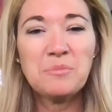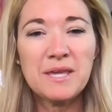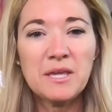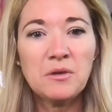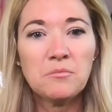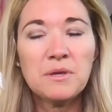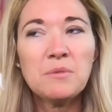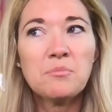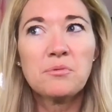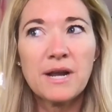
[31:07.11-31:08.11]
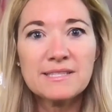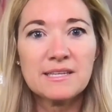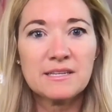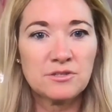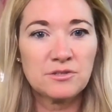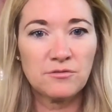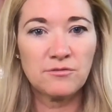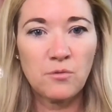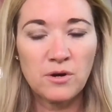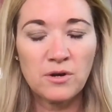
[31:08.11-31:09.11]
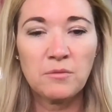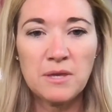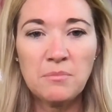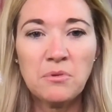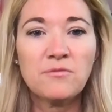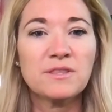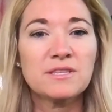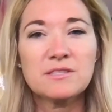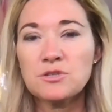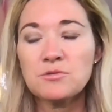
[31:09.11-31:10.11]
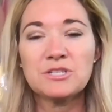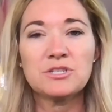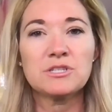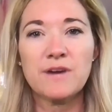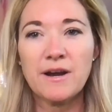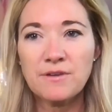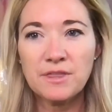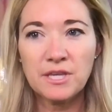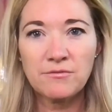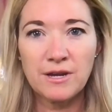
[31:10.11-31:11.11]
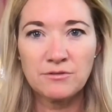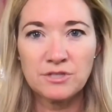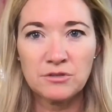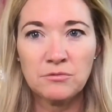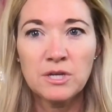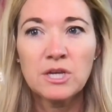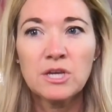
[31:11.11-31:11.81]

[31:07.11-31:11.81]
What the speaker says: Be present for the people, for the situations, for everything around you.